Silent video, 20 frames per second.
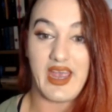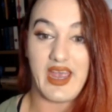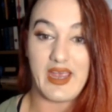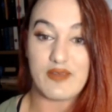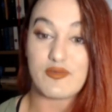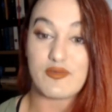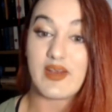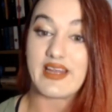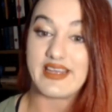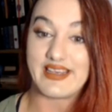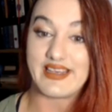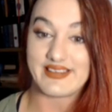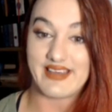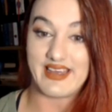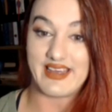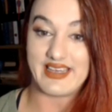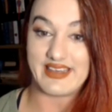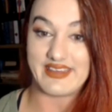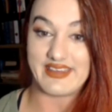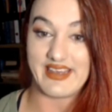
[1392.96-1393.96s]
really
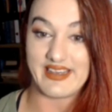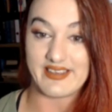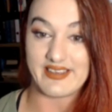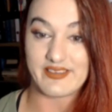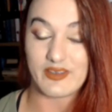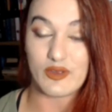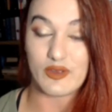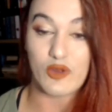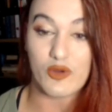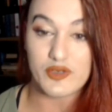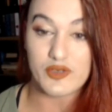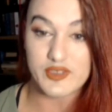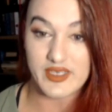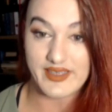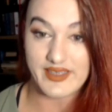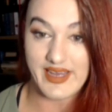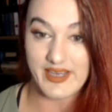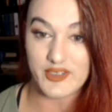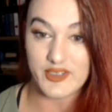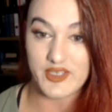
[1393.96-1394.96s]
exciting things
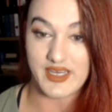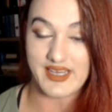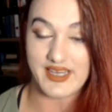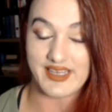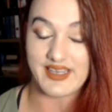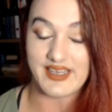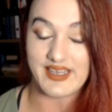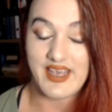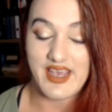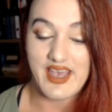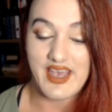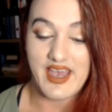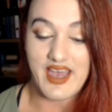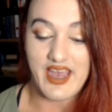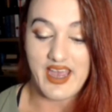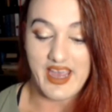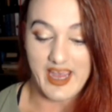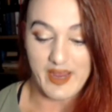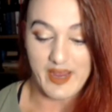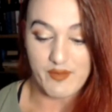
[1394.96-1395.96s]
launching next year.
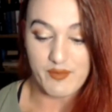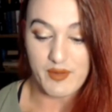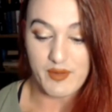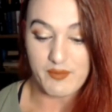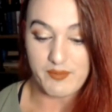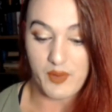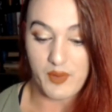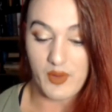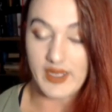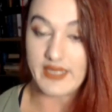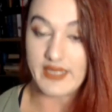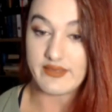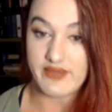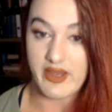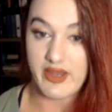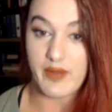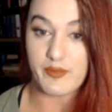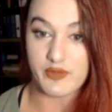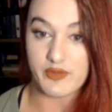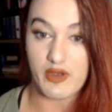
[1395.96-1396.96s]
But in
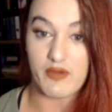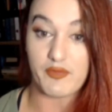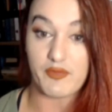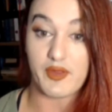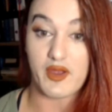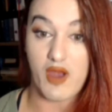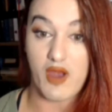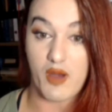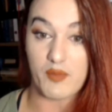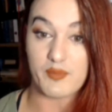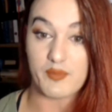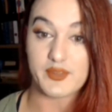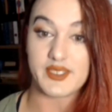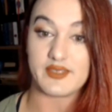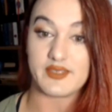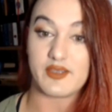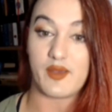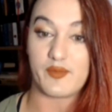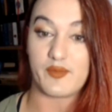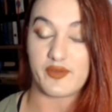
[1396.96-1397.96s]
terms of the comps,
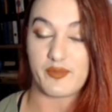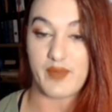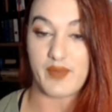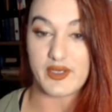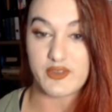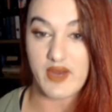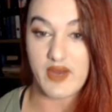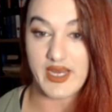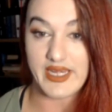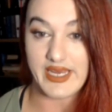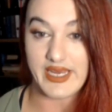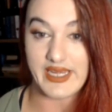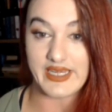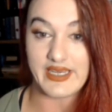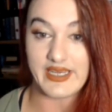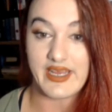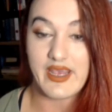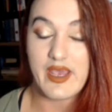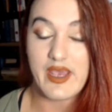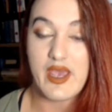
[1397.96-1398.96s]
in terms of my
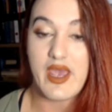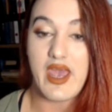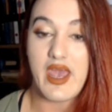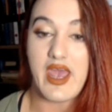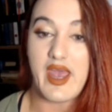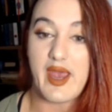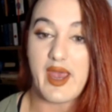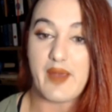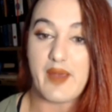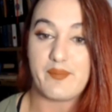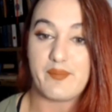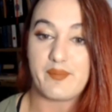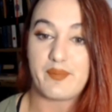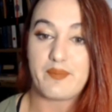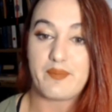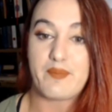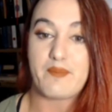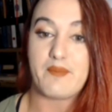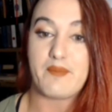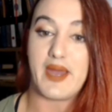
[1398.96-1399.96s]
training,
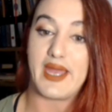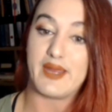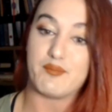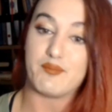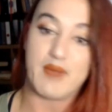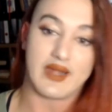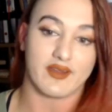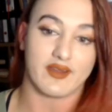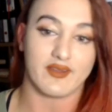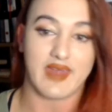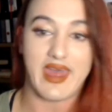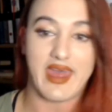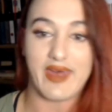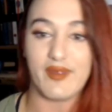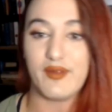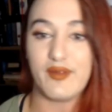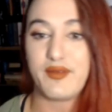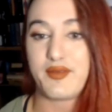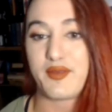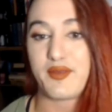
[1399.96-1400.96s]
my mental
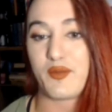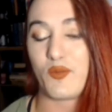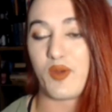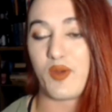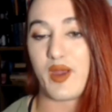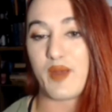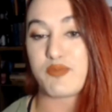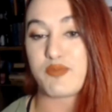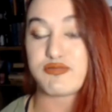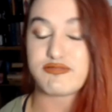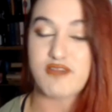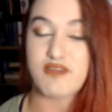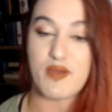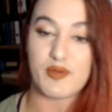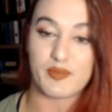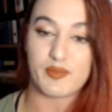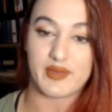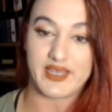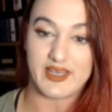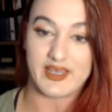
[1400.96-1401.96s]
health, we're
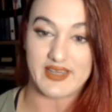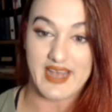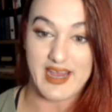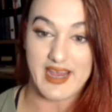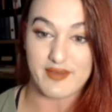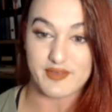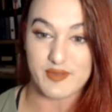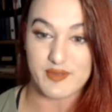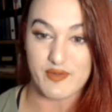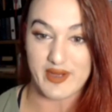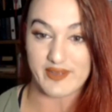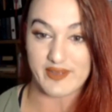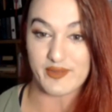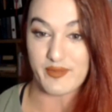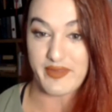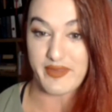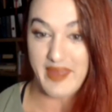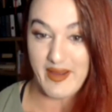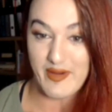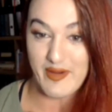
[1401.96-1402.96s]
probably going to have to bring
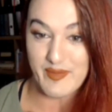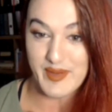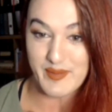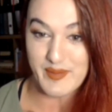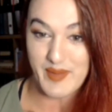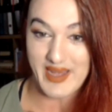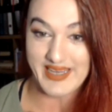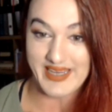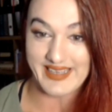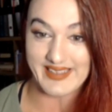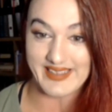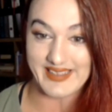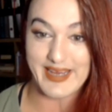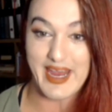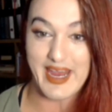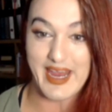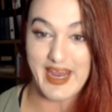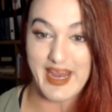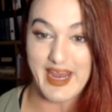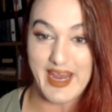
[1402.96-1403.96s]
some therapy back in the
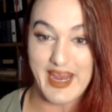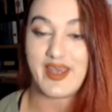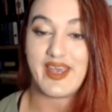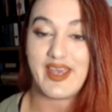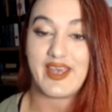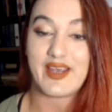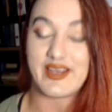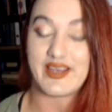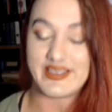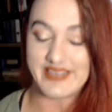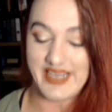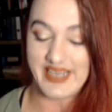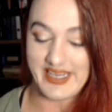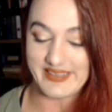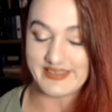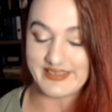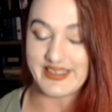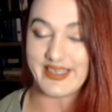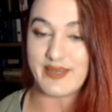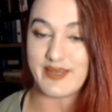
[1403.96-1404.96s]
game, because it
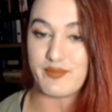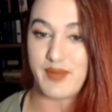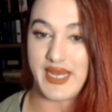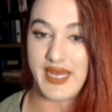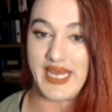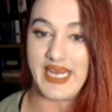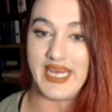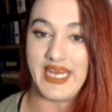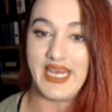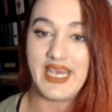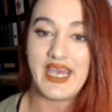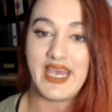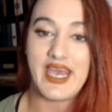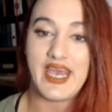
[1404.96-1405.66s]
is going to be